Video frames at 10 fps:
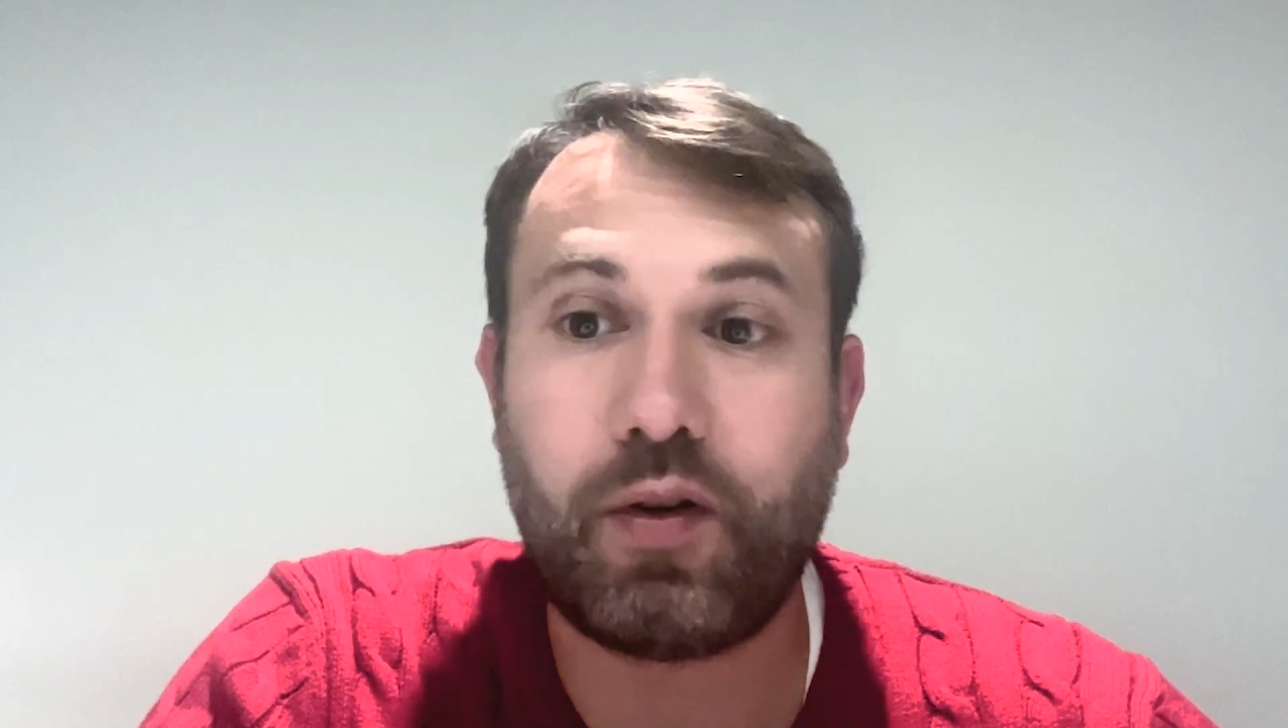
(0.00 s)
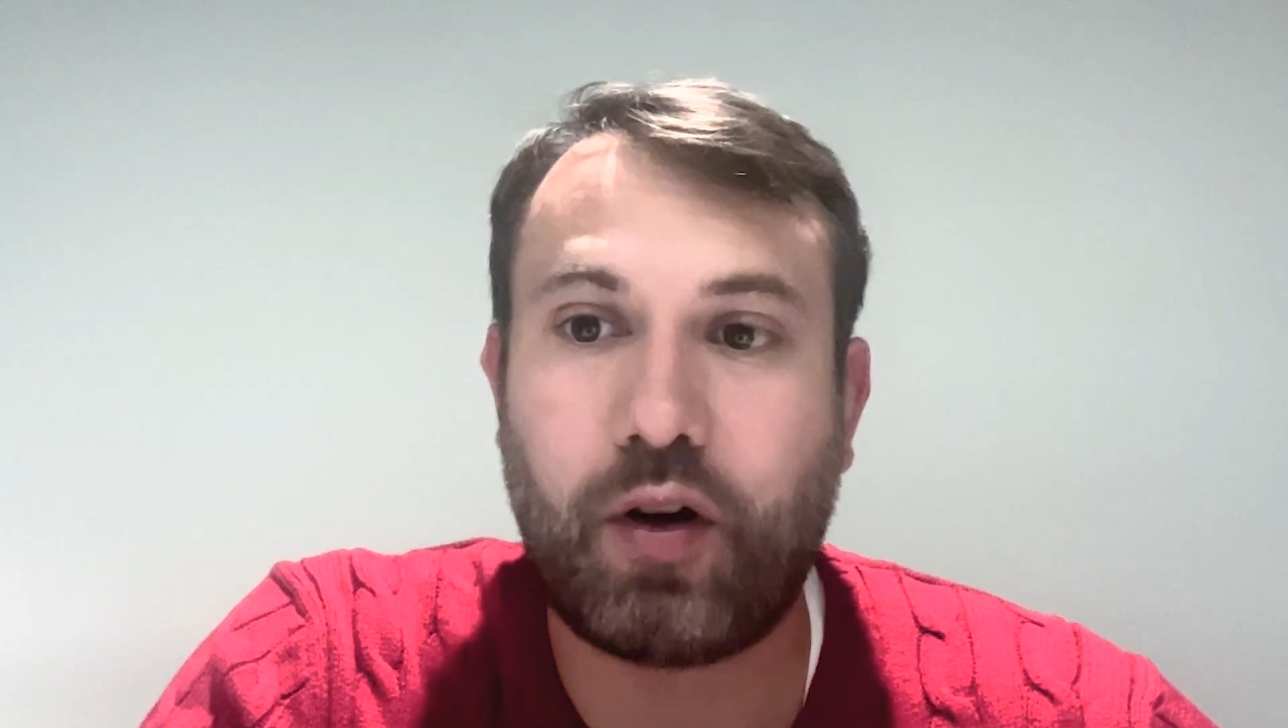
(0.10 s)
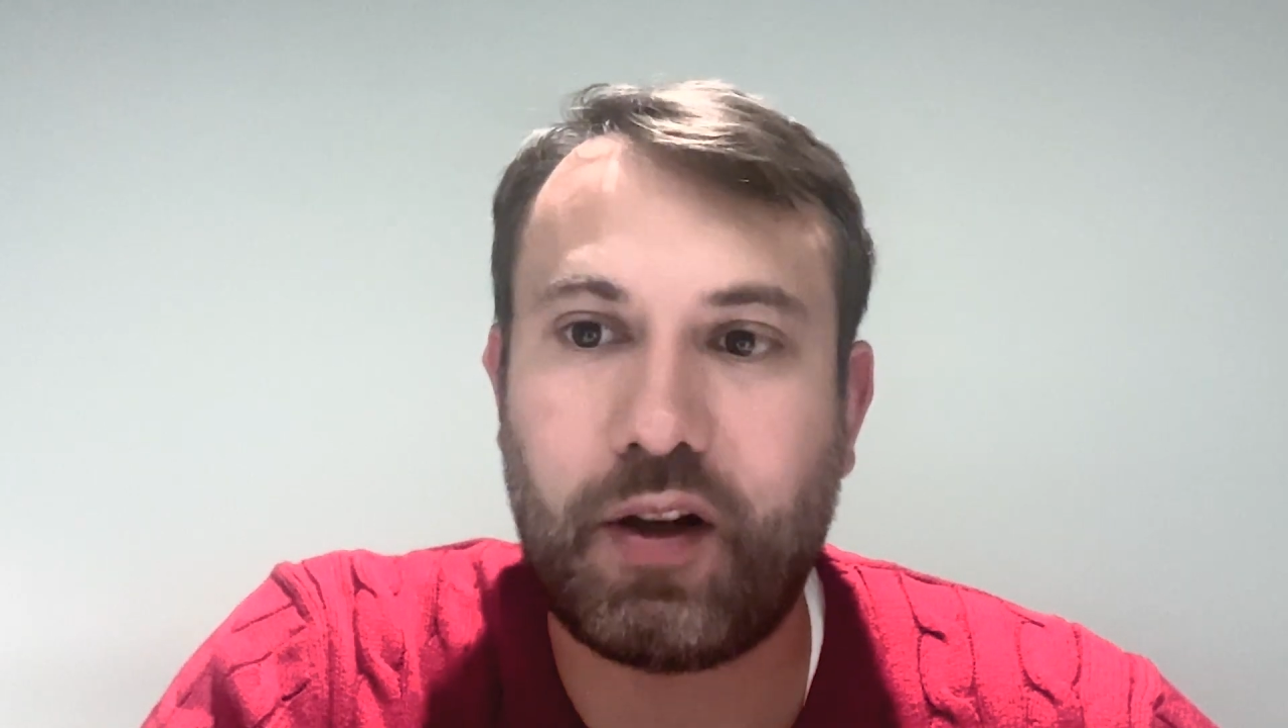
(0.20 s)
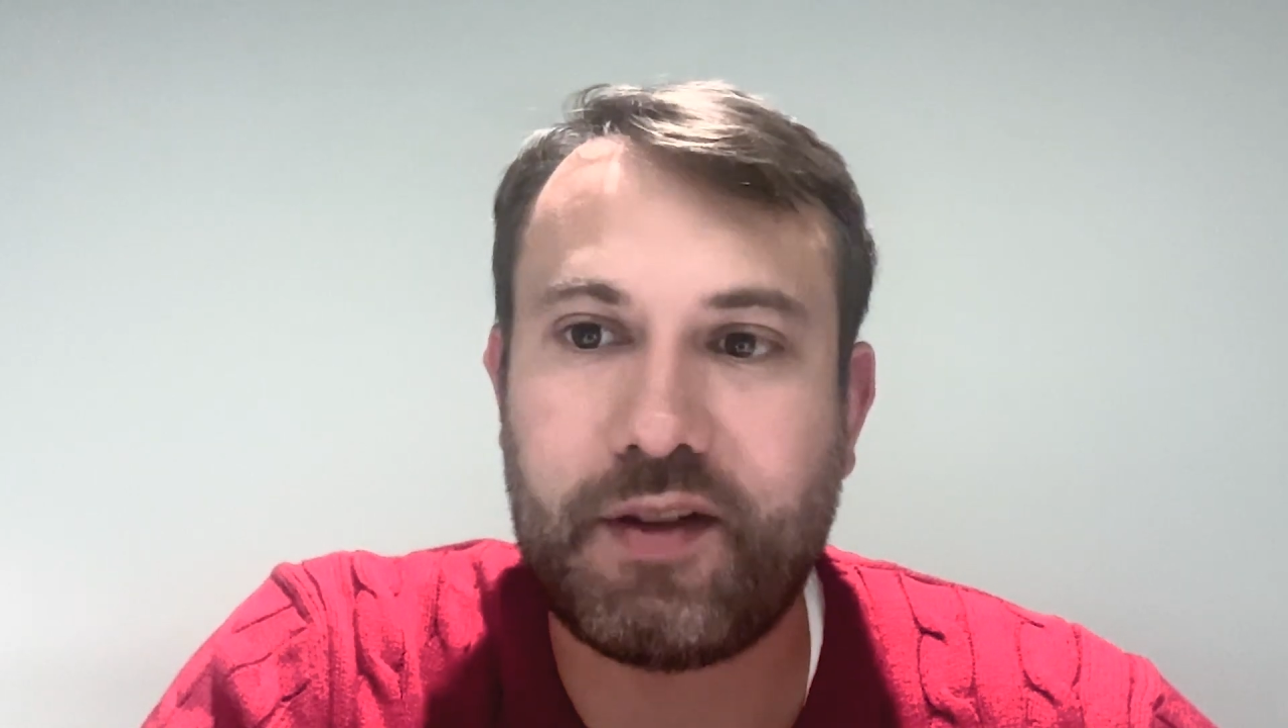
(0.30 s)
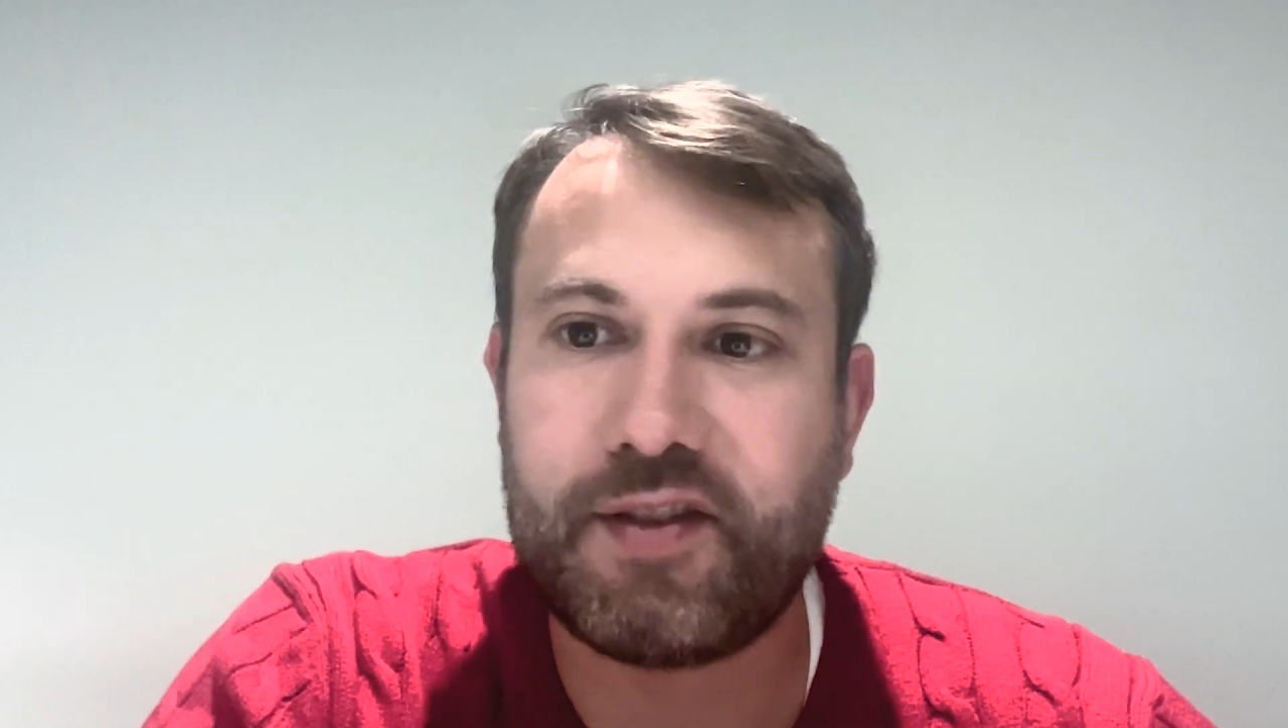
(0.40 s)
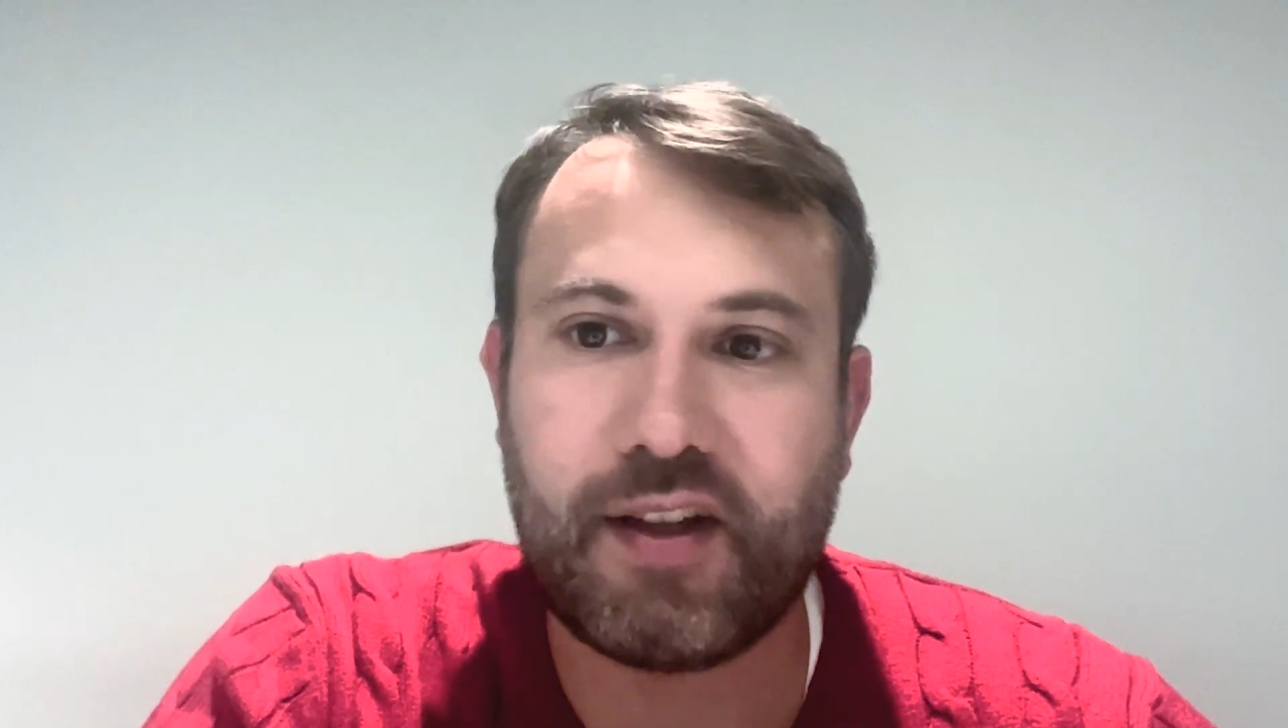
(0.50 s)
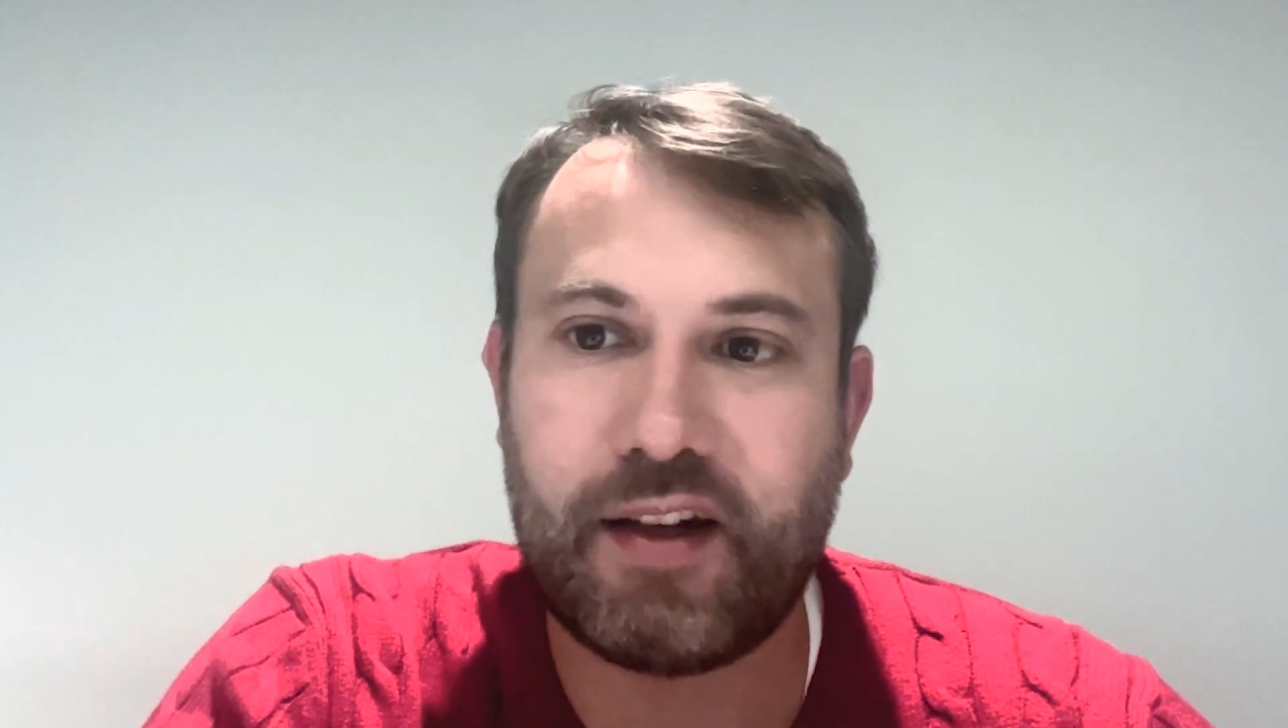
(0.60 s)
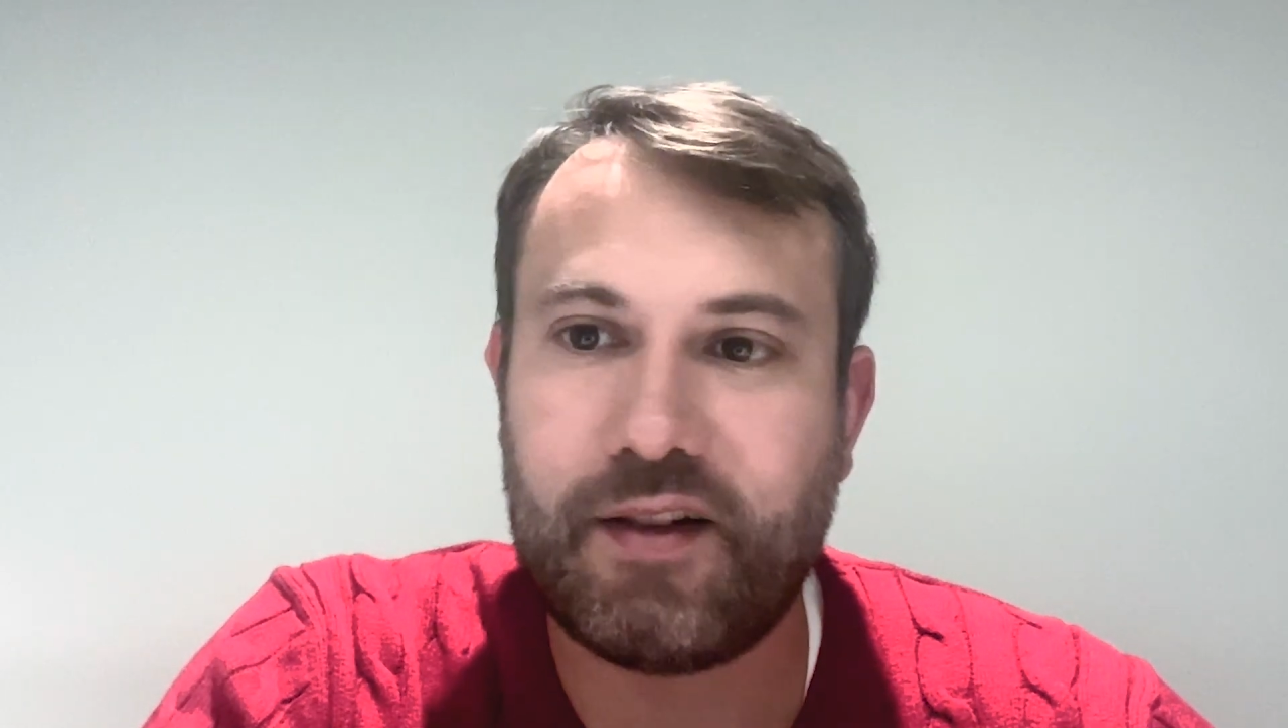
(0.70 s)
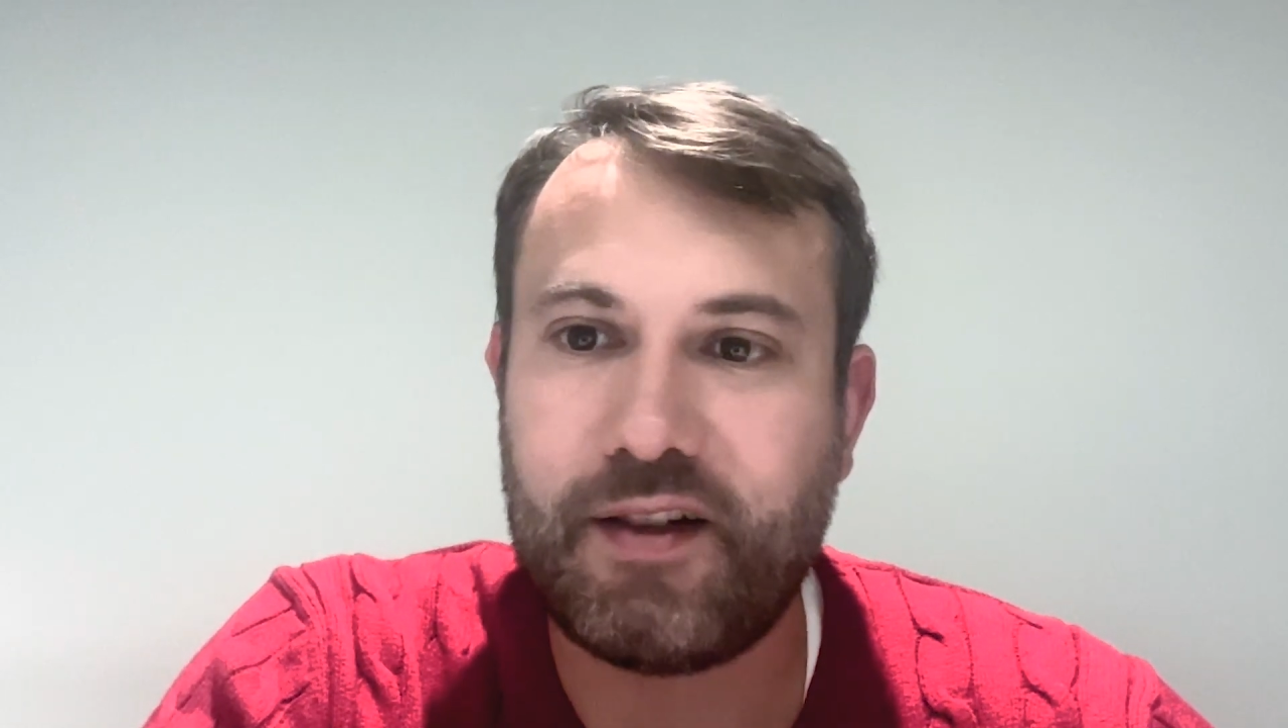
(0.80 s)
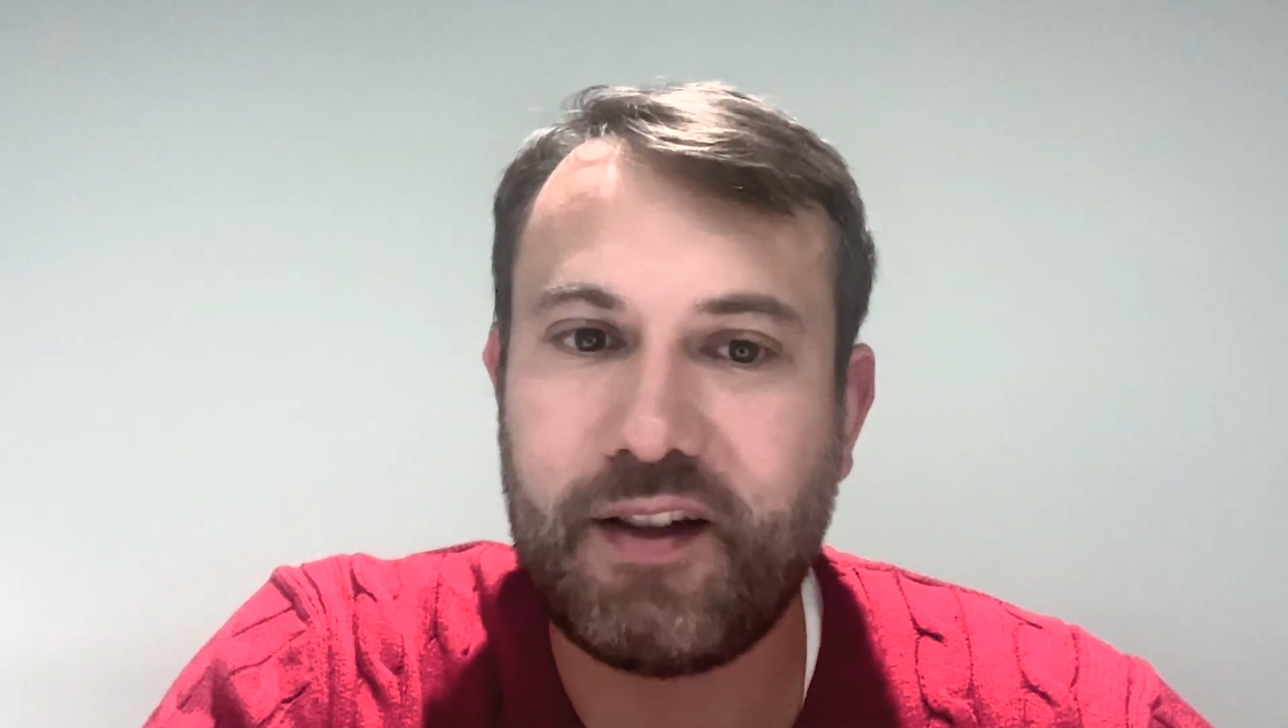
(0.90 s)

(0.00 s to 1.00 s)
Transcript: costs, and